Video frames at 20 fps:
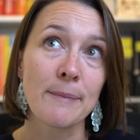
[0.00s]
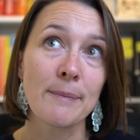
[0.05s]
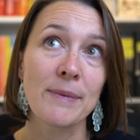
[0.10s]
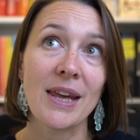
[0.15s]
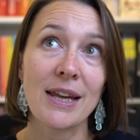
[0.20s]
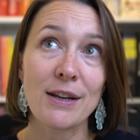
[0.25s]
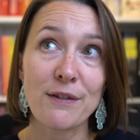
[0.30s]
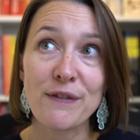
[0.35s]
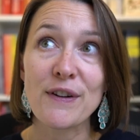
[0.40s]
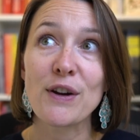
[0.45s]

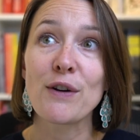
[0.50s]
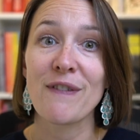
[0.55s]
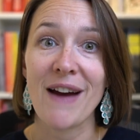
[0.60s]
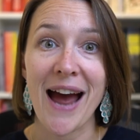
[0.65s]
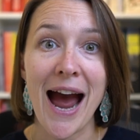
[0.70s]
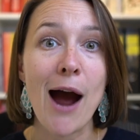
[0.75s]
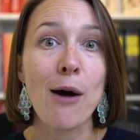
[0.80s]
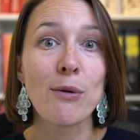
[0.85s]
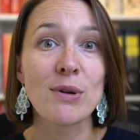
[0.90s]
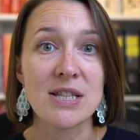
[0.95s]
get a feel for
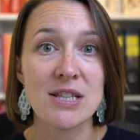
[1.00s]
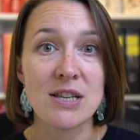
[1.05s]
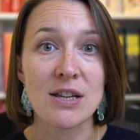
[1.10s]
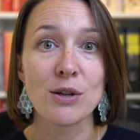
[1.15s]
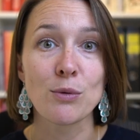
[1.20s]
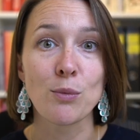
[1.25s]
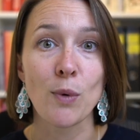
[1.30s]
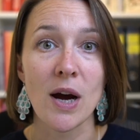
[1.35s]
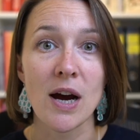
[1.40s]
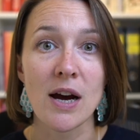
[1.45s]
how it's going
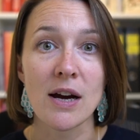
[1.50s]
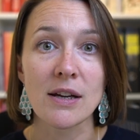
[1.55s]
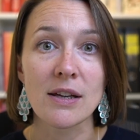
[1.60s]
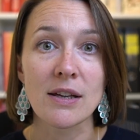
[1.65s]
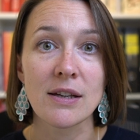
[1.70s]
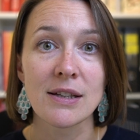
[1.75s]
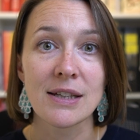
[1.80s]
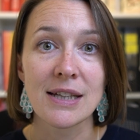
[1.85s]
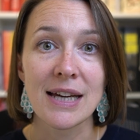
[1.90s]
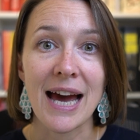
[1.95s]
to
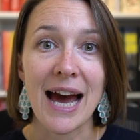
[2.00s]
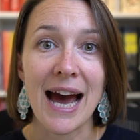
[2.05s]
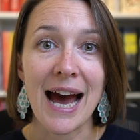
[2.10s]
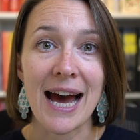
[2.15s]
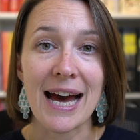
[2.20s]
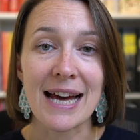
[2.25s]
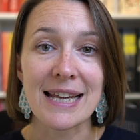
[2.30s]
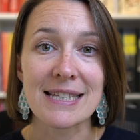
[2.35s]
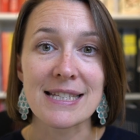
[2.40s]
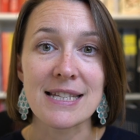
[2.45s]
work
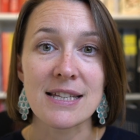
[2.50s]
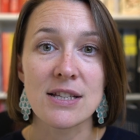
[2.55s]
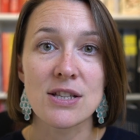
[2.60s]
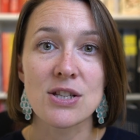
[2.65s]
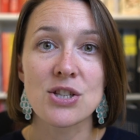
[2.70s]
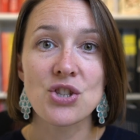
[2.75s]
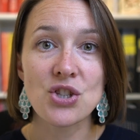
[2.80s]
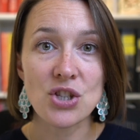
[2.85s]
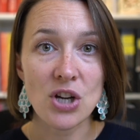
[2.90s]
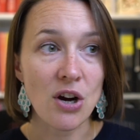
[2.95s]
and
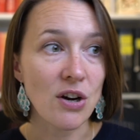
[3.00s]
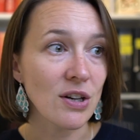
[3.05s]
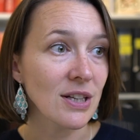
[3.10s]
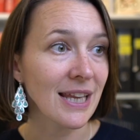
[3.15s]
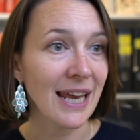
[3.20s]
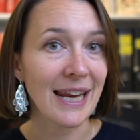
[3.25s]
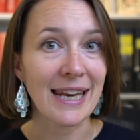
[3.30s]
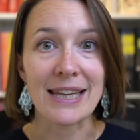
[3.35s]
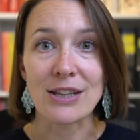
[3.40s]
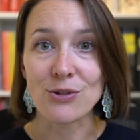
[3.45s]
start
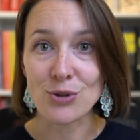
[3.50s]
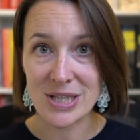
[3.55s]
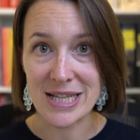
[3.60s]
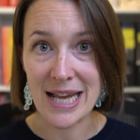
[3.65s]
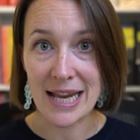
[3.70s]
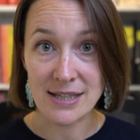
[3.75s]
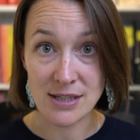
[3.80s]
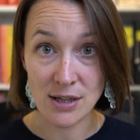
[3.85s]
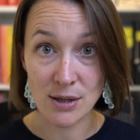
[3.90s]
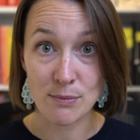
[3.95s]
getting your
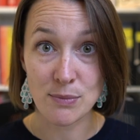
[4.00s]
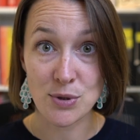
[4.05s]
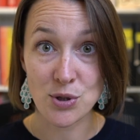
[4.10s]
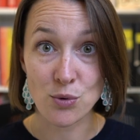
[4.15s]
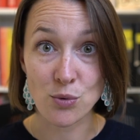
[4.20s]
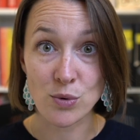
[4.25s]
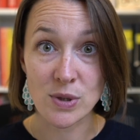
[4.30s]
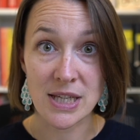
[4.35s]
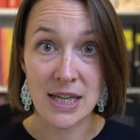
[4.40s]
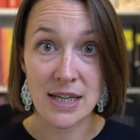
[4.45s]
setup
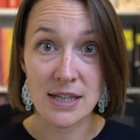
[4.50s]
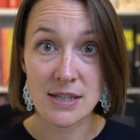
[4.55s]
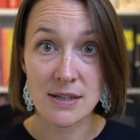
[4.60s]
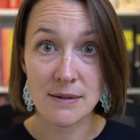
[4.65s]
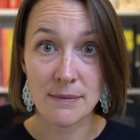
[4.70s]
sorted.